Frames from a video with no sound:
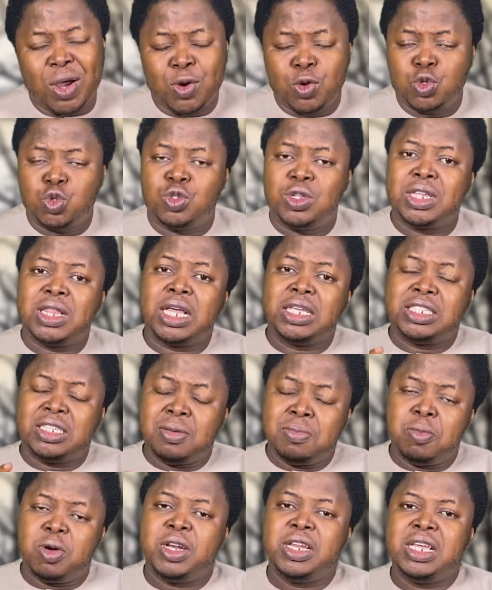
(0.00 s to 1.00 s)
Why don't you take
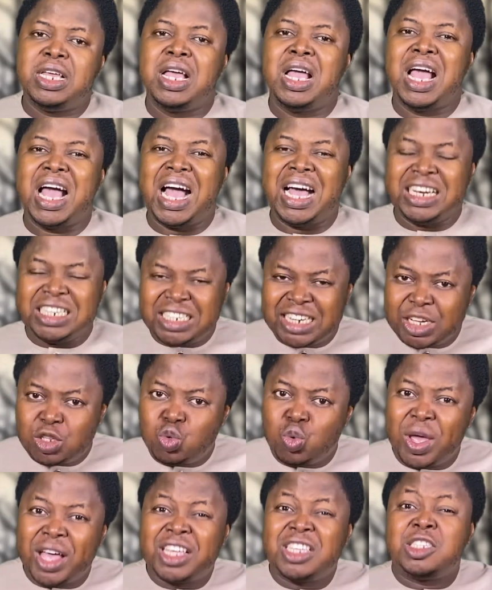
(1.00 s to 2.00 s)
that same money and
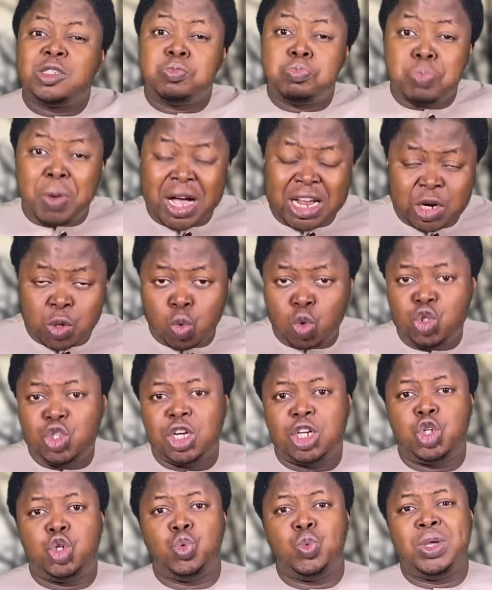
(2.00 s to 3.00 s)
try to expand
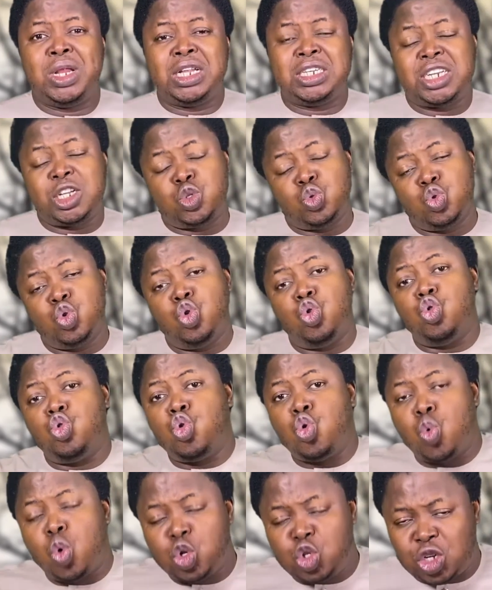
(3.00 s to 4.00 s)
what you are doing and try to
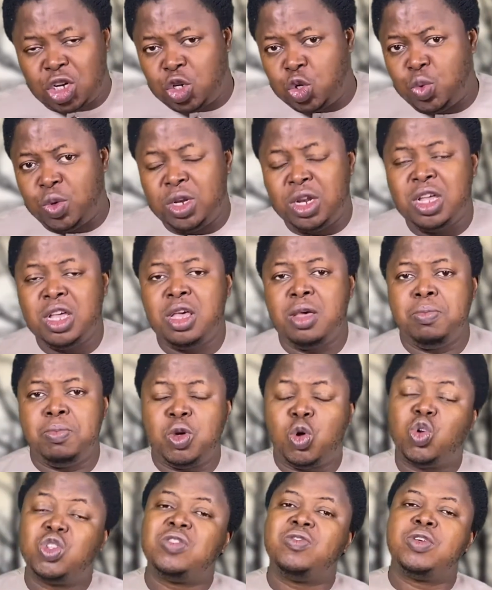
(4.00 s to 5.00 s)
grow what you are doing?
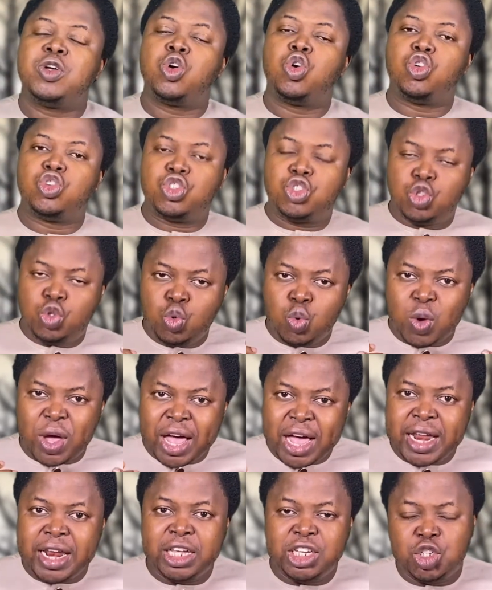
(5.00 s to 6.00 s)
Because if it costs
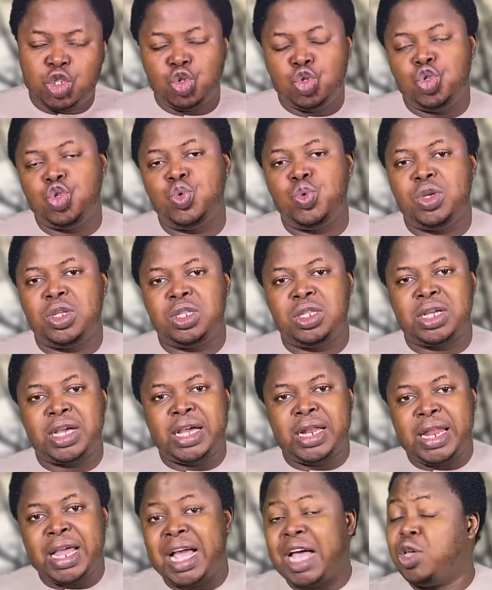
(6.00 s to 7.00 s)
you energy to do
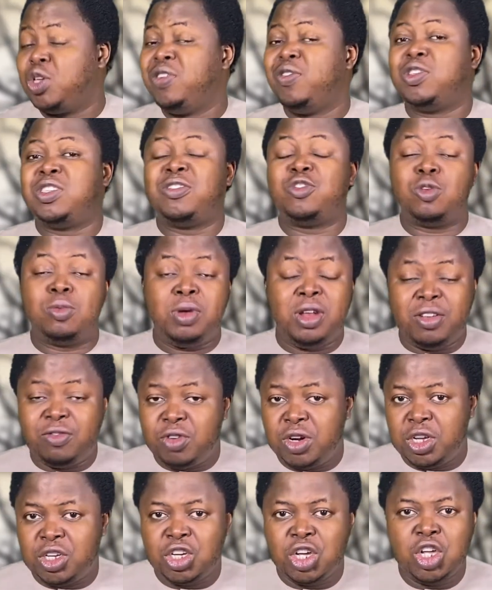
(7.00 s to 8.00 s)
it, then can you give yourself some
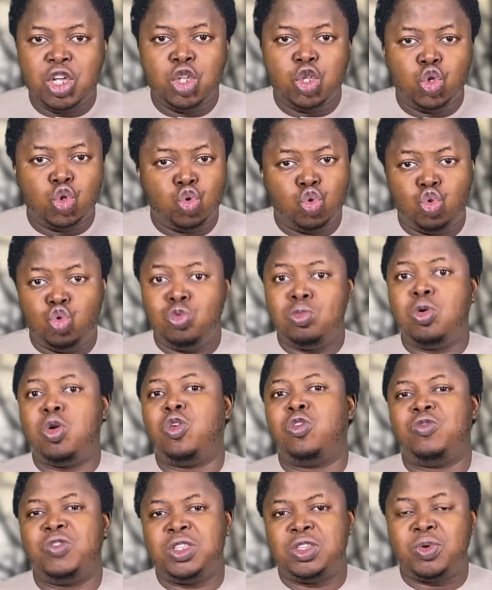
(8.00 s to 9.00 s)
leverage to do
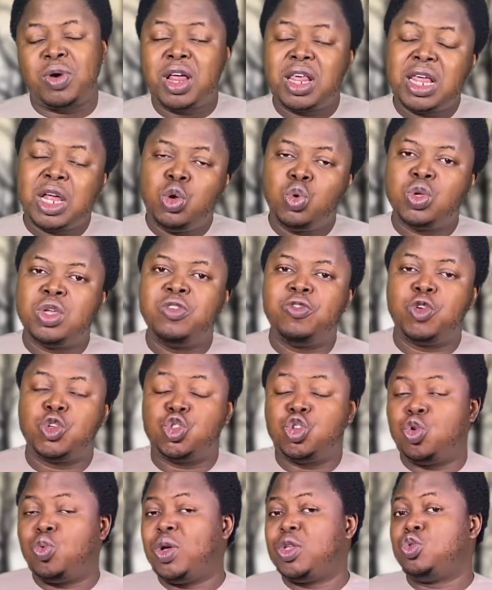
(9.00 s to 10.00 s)
more of it? Rather than looking
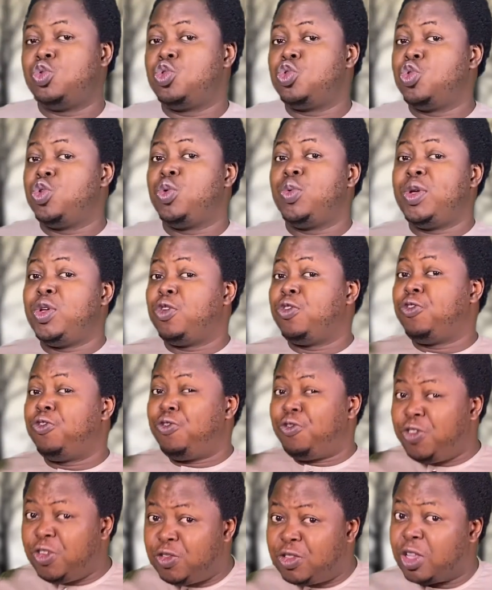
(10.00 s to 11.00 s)
for somewhere to throw away
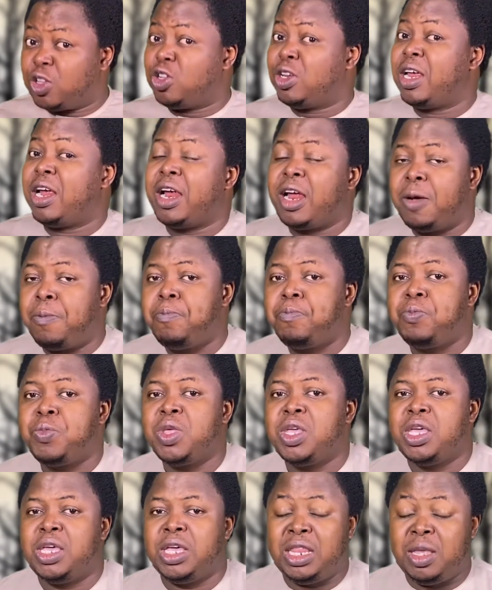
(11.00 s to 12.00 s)
your 50,000 naira
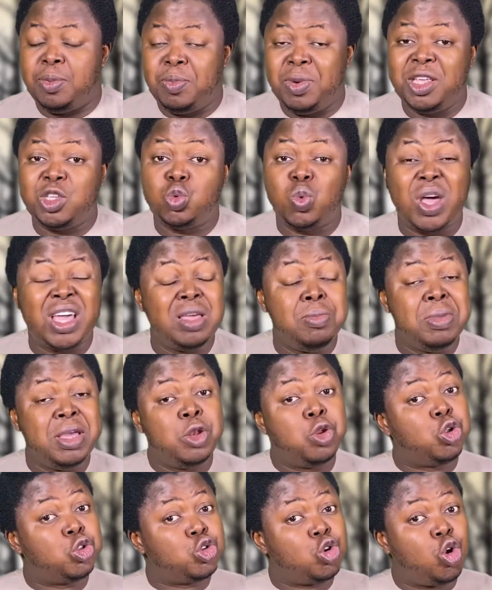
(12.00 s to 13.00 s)
in a place where
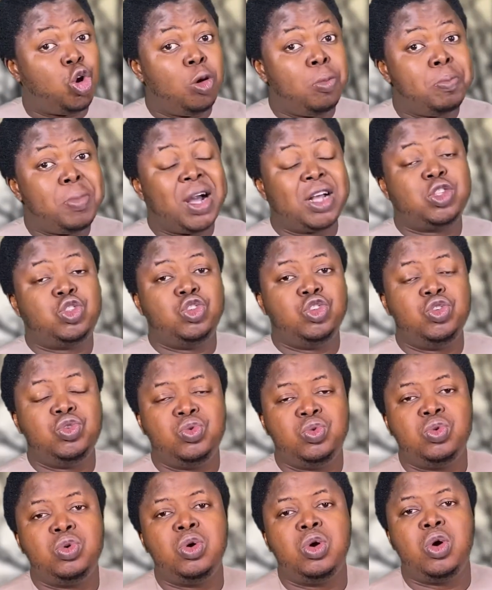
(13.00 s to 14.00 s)
it may not come back to
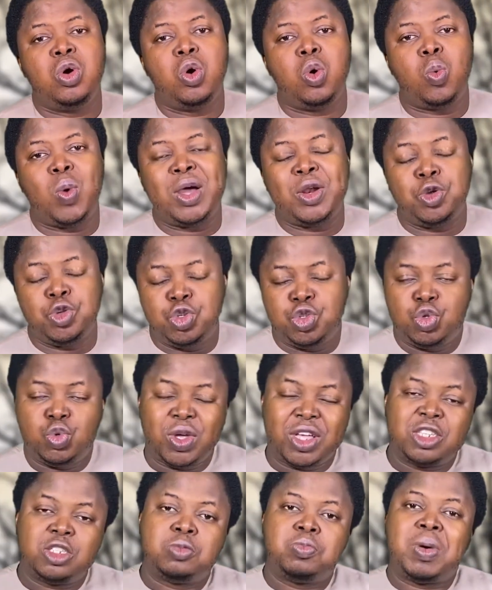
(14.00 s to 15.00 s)
you, why not
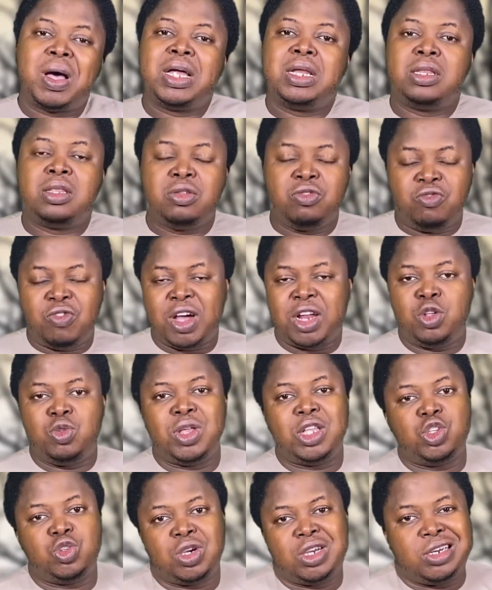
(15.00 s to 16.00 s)
use it to expand the
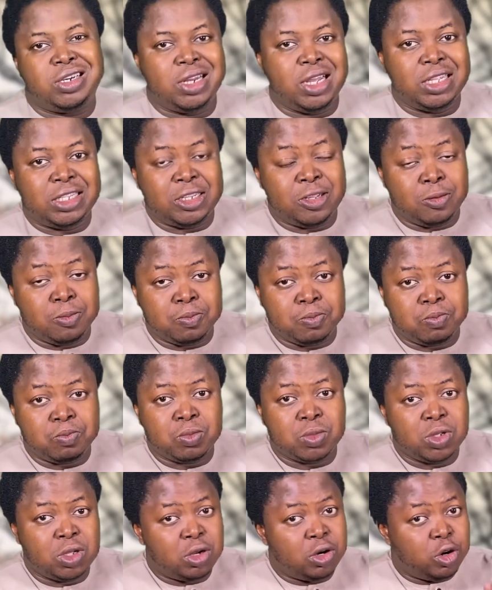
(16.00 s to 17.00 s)
value that you are creating?"
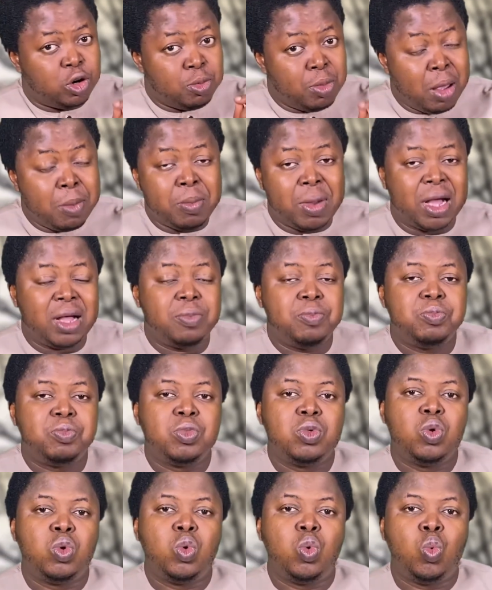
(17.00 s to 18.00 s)
Remember,
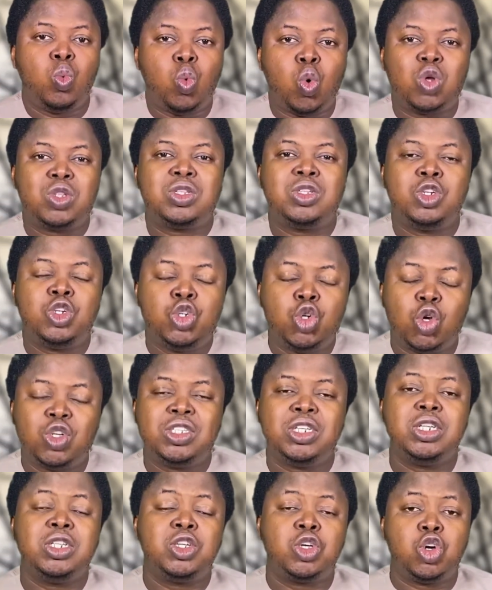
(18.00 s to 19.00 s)
what
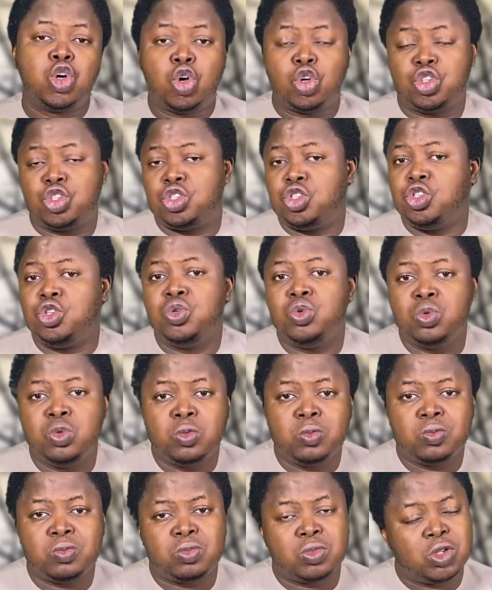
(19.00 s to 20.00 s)
doesn't cost
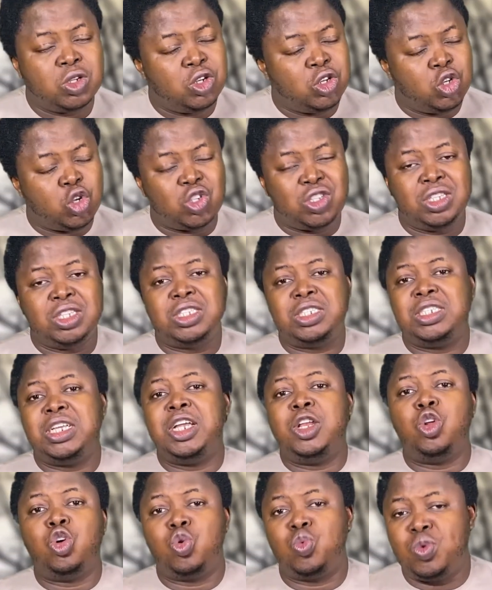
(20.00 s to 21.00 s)
you doesn't
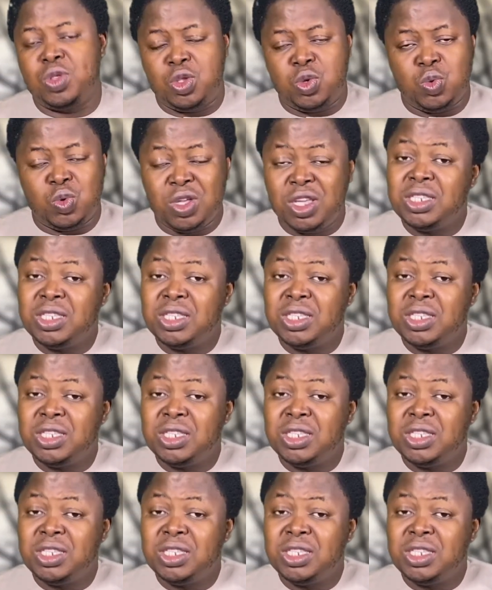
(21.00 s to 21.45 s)
stay long with